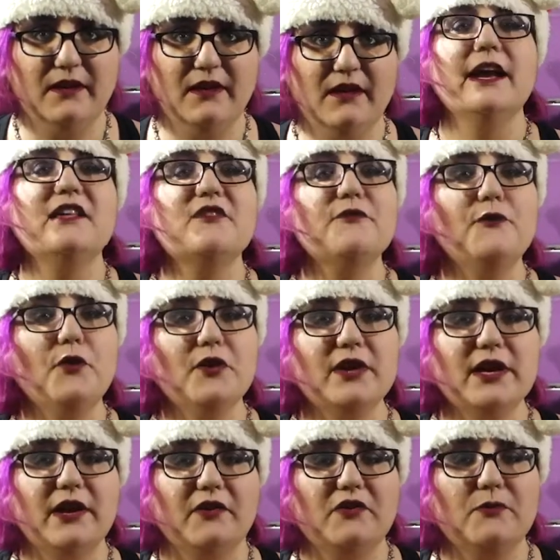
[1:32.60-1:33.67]
It's 40
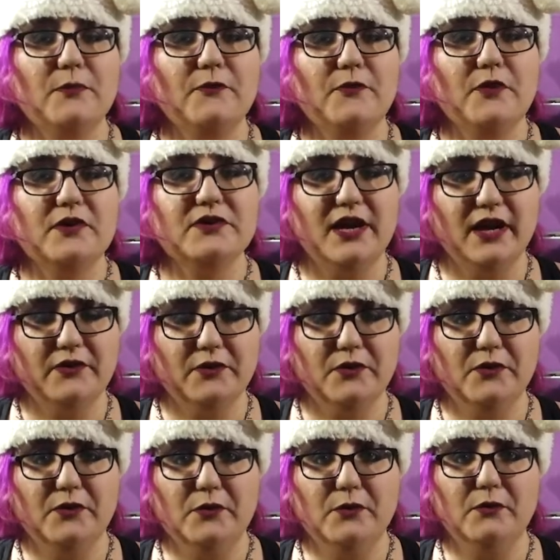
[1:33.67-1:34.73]
years before Doctor
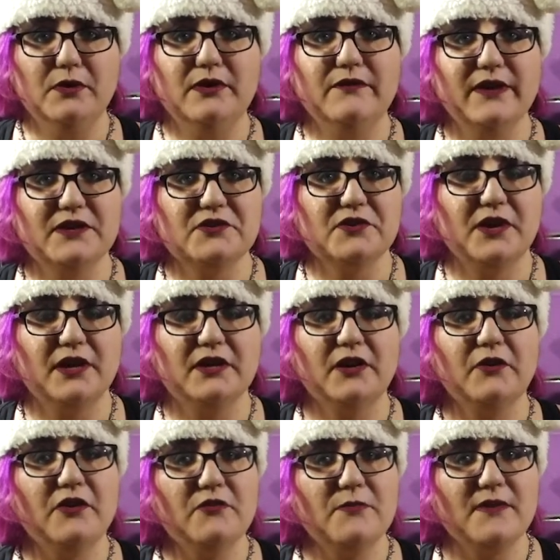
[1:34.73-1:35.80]
Who would venture into
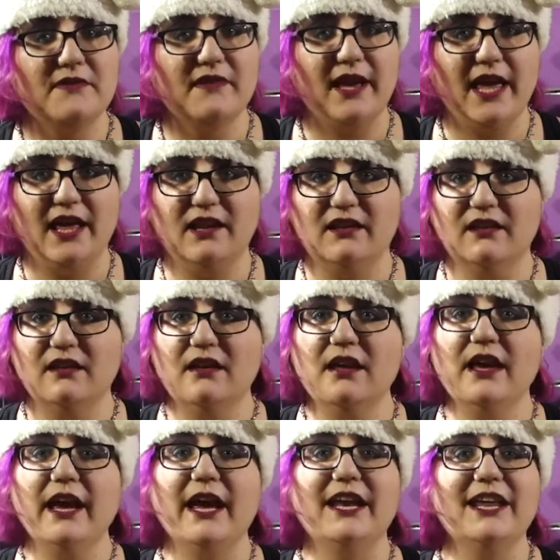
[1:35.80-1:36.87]
Christmas again.
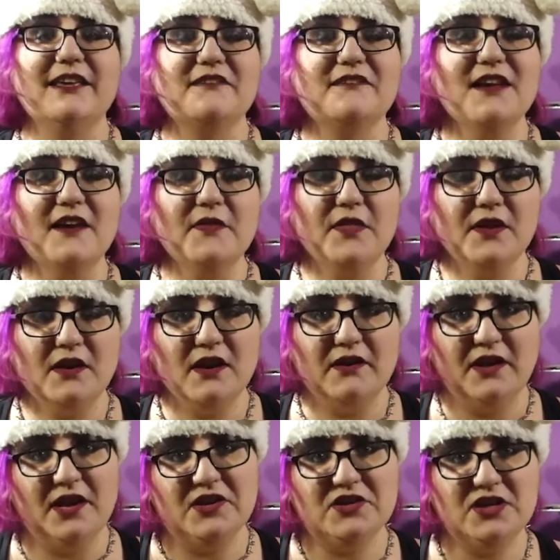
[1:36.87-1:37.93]
In his 9th
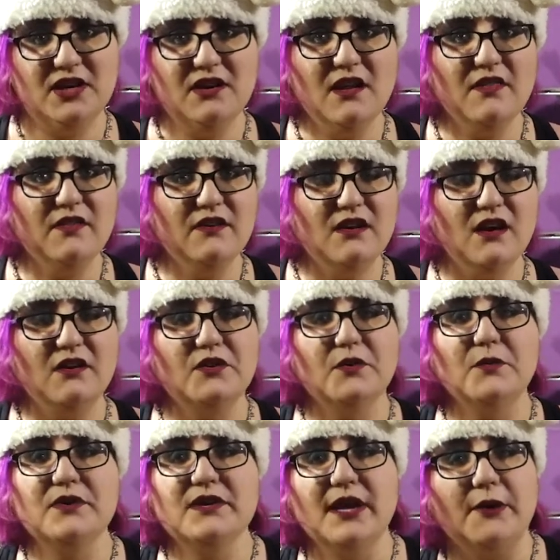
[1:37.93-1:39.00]
incarnation, the Doctor
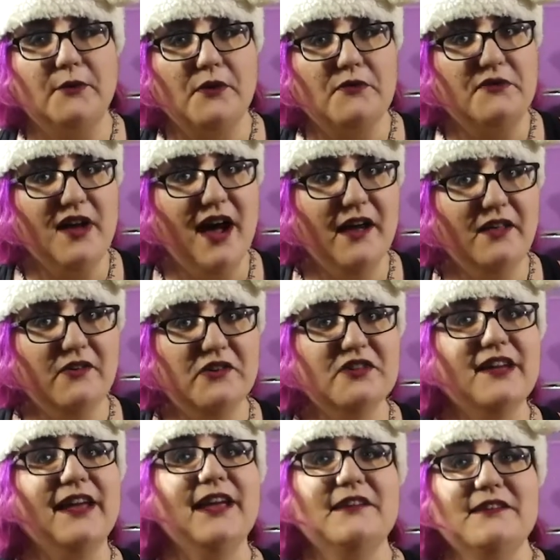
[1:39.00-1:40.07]
would take Rose Tyler
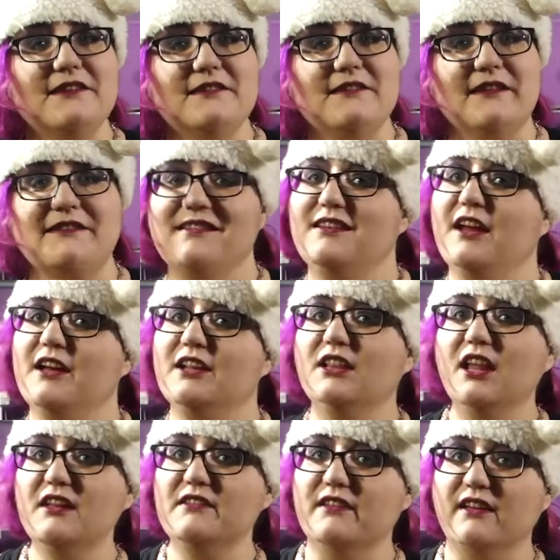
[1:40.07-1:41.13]
to 1869
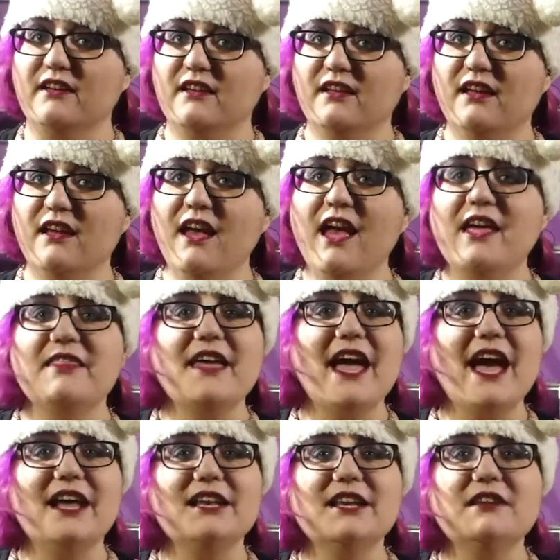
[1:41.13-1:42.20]
London. They
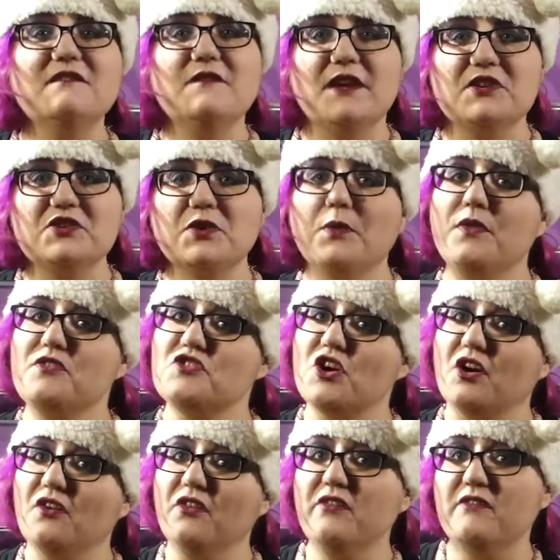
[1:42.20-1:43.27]
had an adventure with
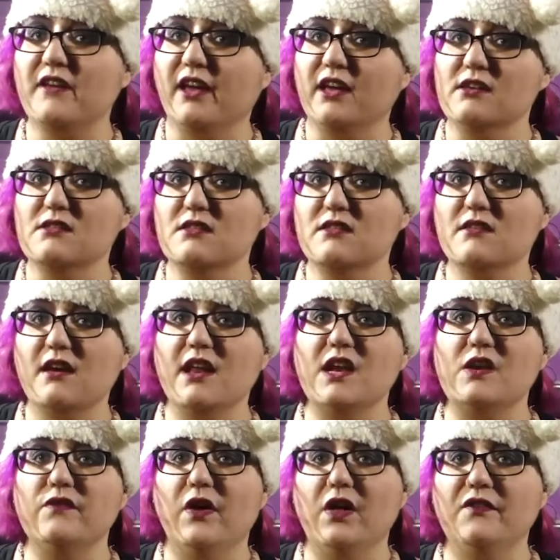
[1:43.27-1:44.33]
Charles Dickens
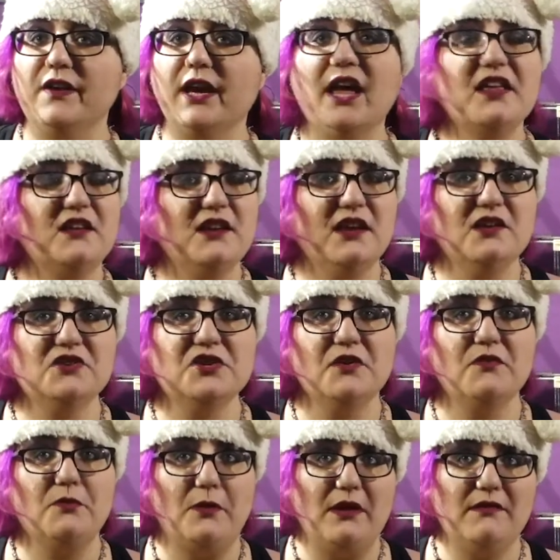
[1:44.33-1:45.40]
involving a
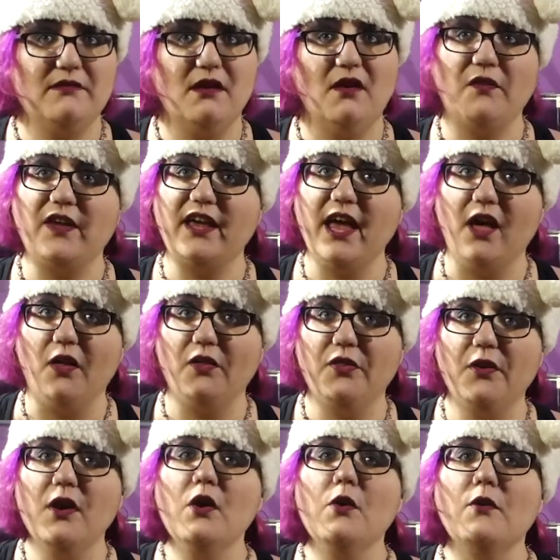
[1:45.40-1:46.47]
gaseous race called the Gelth,
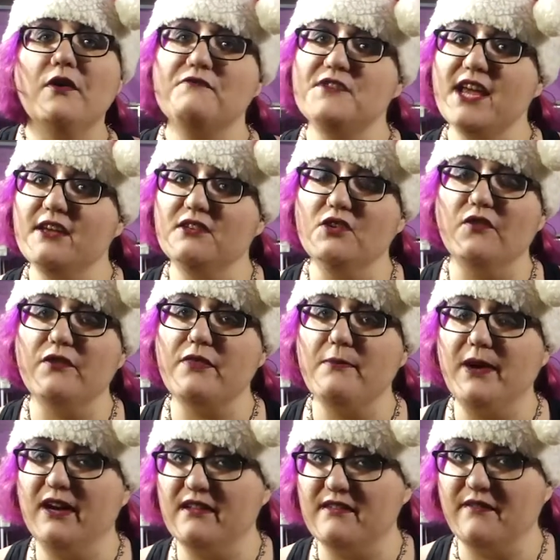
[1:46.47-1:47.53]
who have taken over the
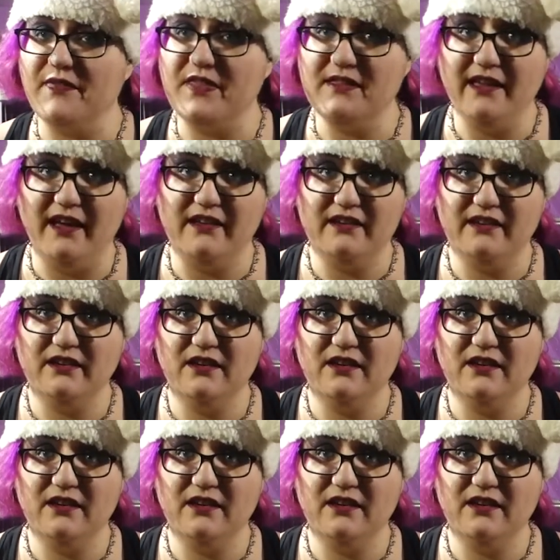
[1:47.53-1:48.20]
bodies of the dead.